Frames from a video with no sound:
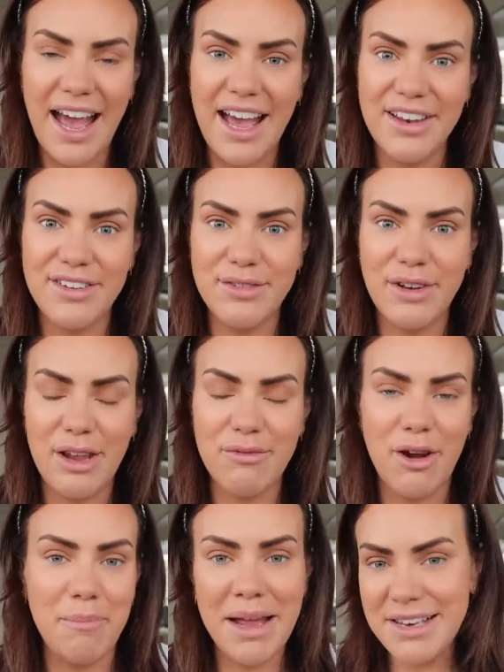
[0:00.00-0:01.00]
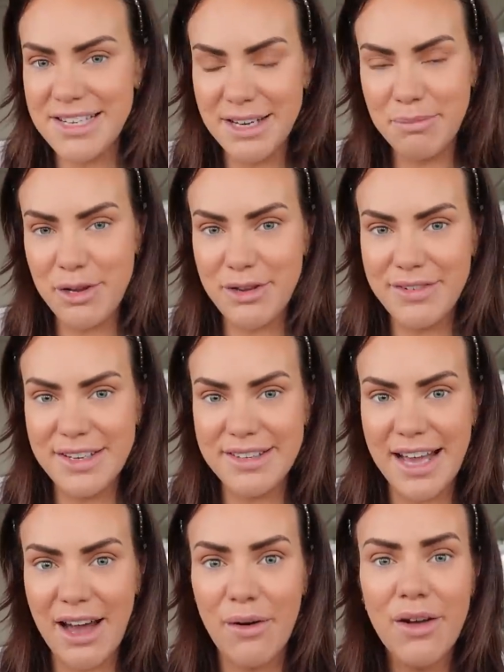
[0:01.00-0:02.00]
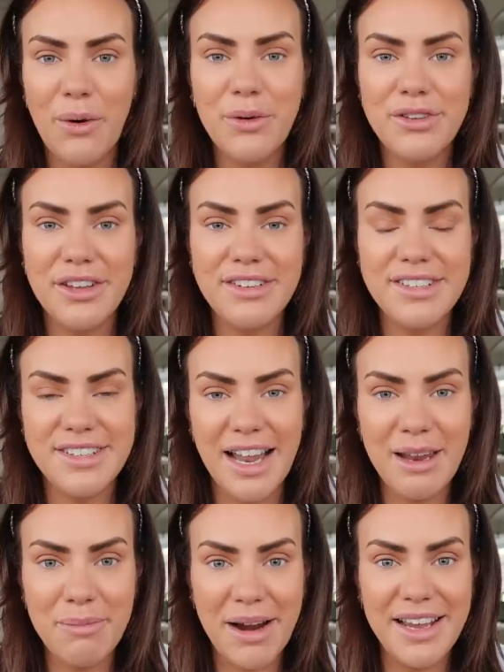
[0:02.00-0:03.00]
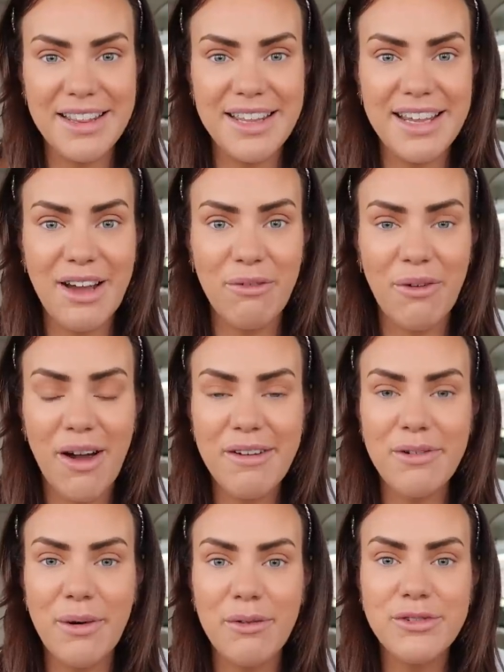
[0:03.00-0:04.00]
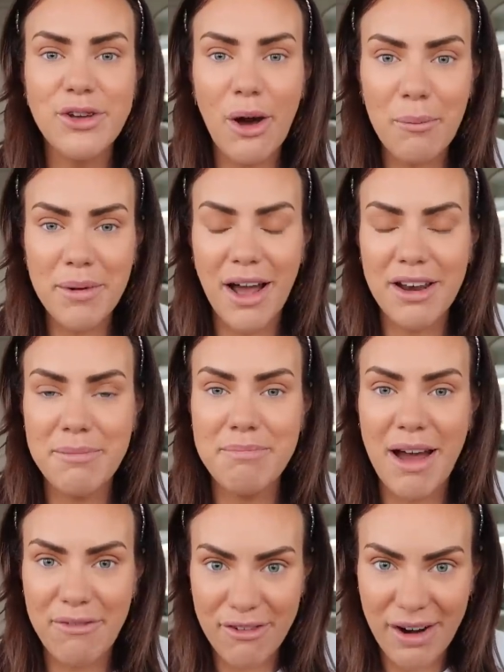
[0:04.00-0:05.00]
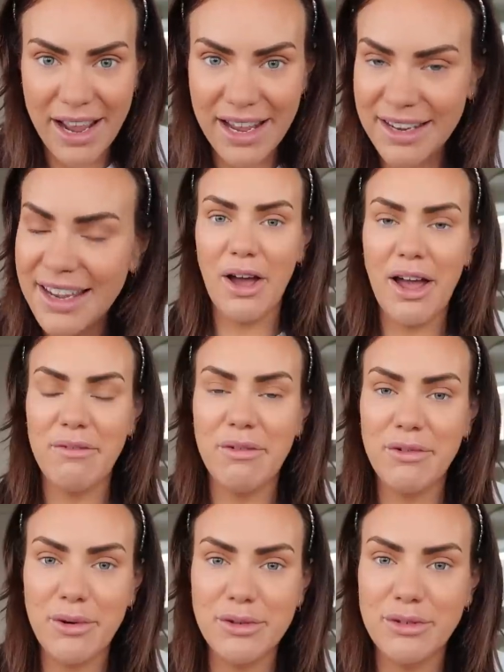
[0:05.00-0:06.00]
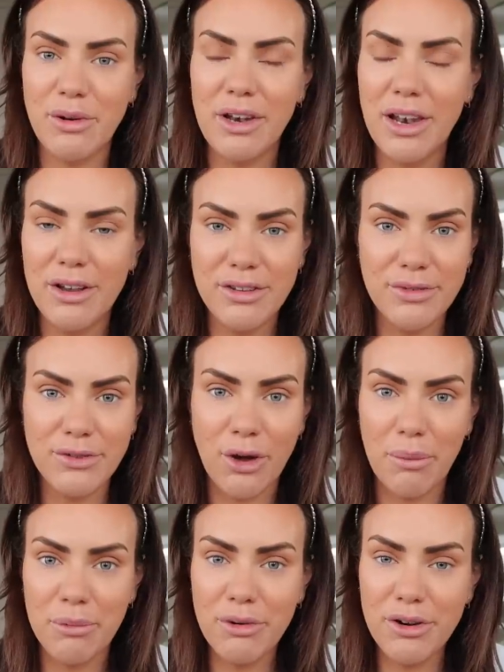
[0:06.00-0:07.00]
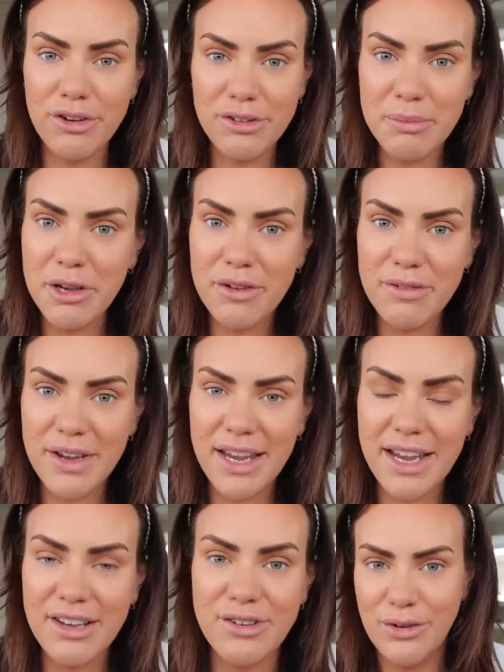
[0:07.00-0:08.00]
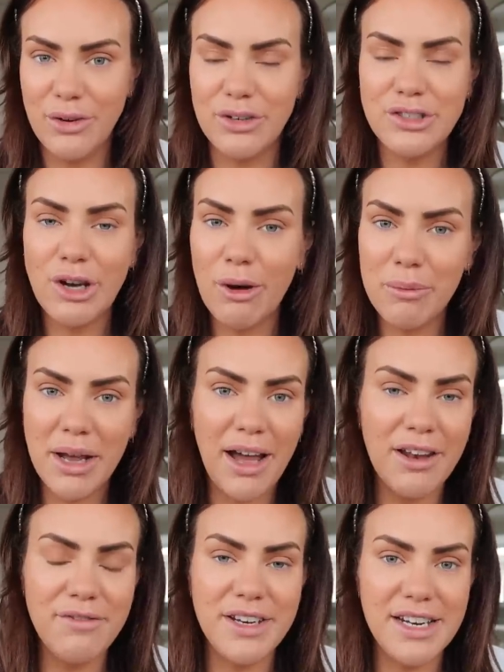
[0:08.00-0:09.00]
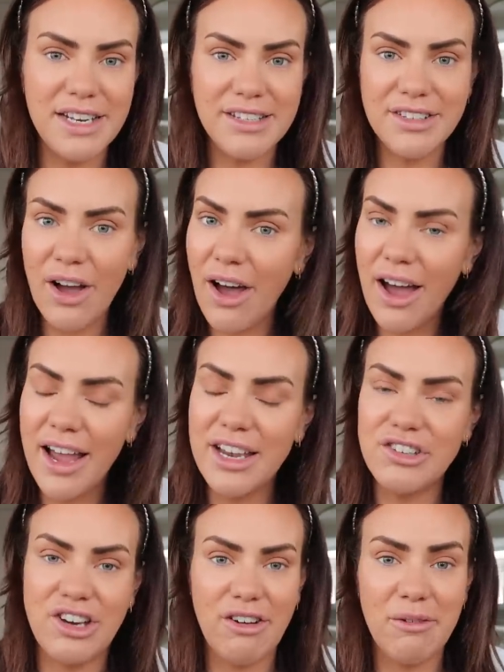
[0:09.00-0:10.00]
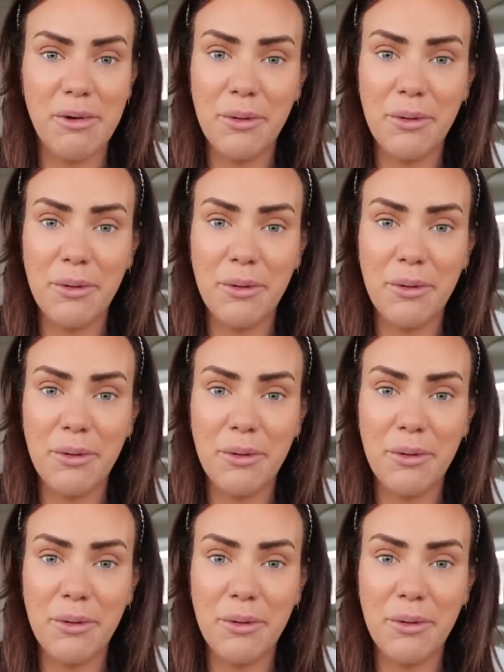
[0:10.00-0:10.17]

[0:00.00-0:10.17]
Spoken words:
and like romantic movies out. Also to celebrate the arrival of Top Gun Maverick, I have of course got loads of Tom Cruise movies. You've got Top Gun, Vanilla Sky, Jerry